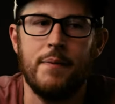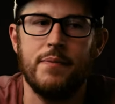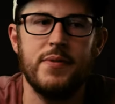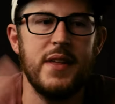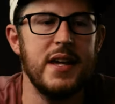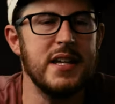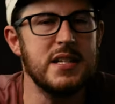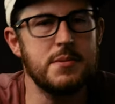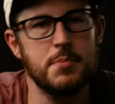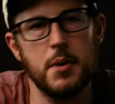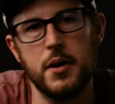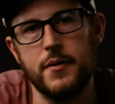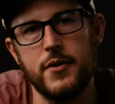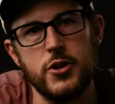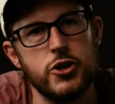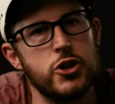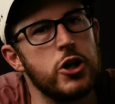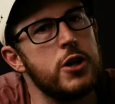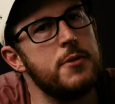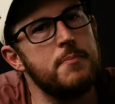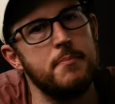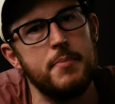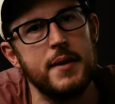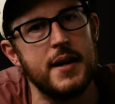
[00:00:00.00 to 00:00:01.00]
This movie
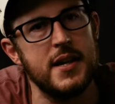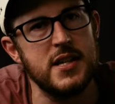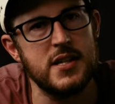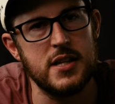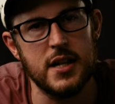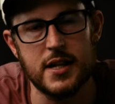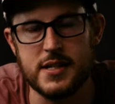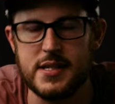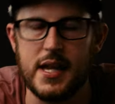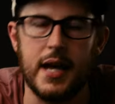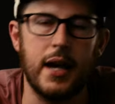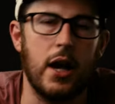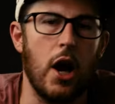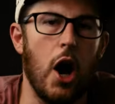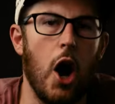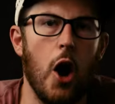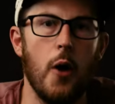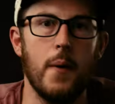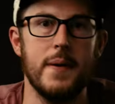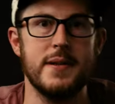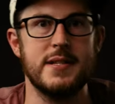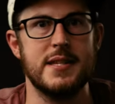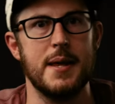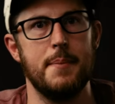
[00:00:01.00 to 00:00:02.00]
shouldn't be. It's like,
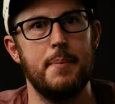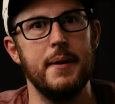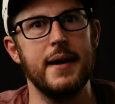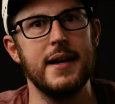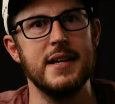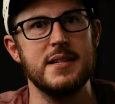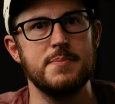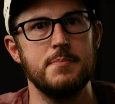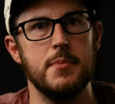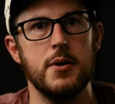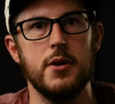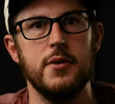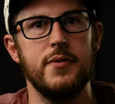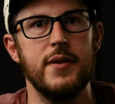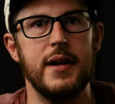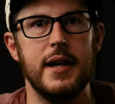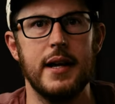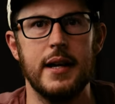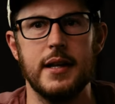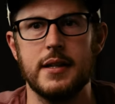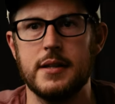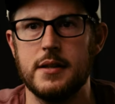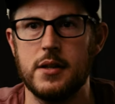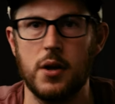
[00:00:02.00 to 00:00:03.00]
oh, it's the biggest
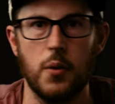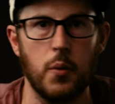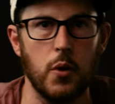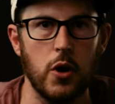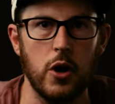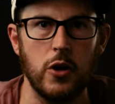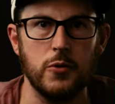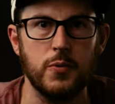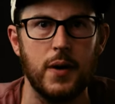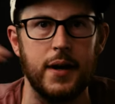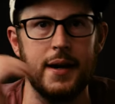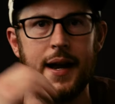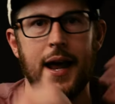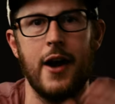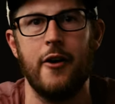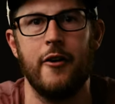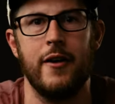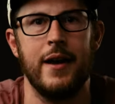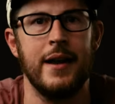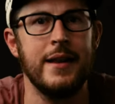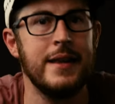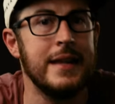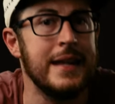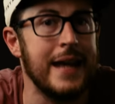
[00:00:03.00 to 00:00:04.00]
movie in the world right now
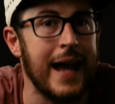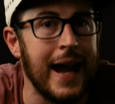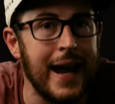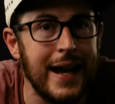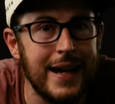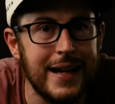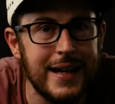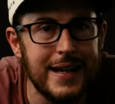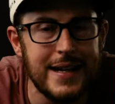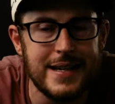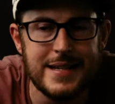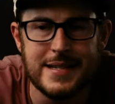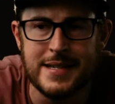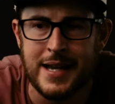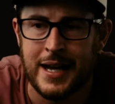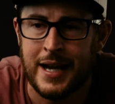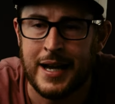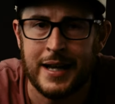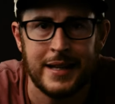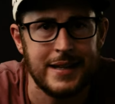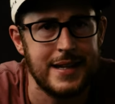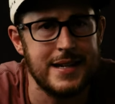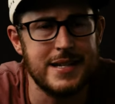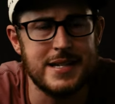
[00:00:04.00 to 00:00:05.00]
in the 80s.
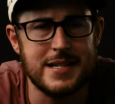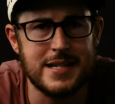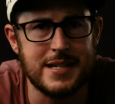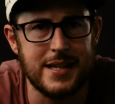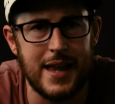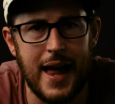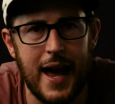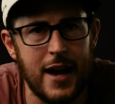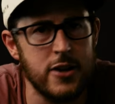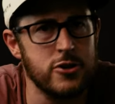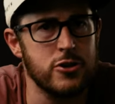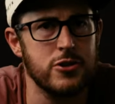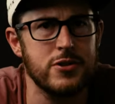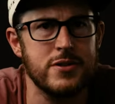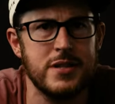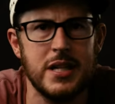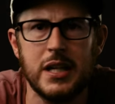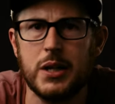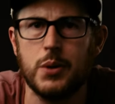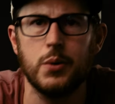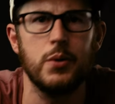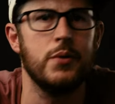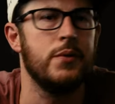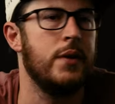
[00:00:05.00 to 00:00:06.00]
This slasher
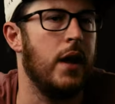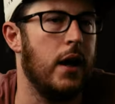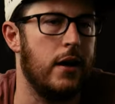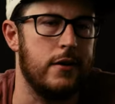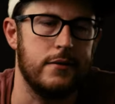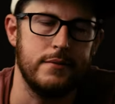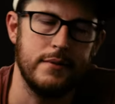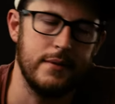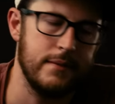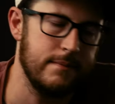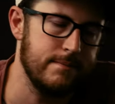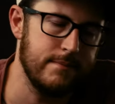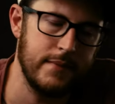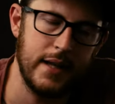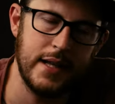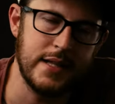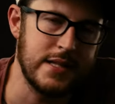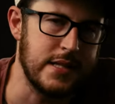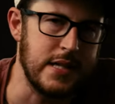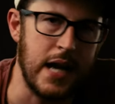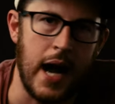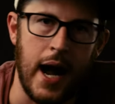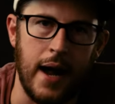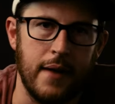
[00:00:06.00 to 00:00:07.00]
sequel. No,
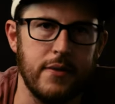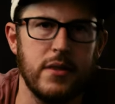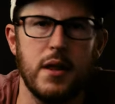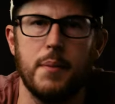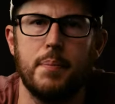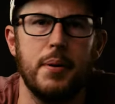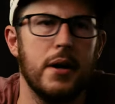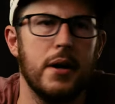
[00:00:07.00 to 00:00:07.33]
it's not. The